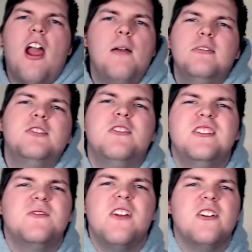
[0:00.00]
I've been doing
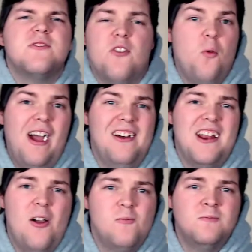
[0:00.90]
these videos for a while
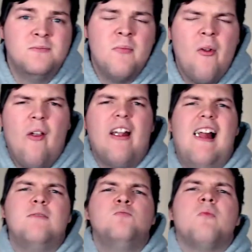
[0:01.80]
now.
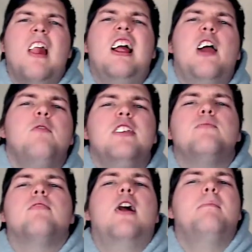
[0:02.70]
Okay, and I really
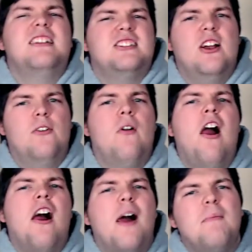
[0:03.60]
pride
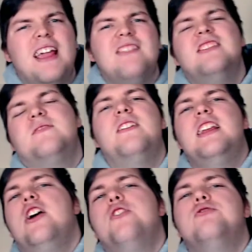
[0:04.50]
myself on making these
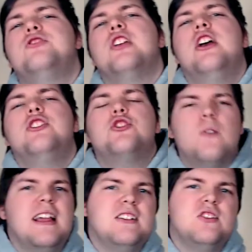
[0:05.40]
videos,
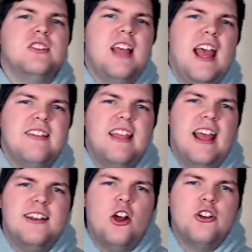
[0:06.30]
tricks
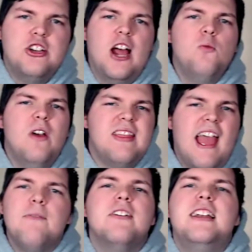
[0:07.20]
that are done with
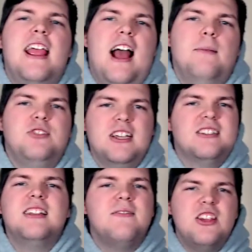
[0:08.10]
everyday
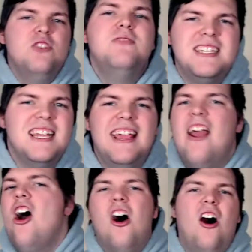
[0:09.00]
objects, stuff that you
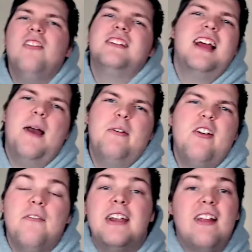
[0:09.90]
see all the time in
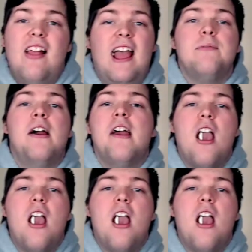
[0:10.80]
your everyday life.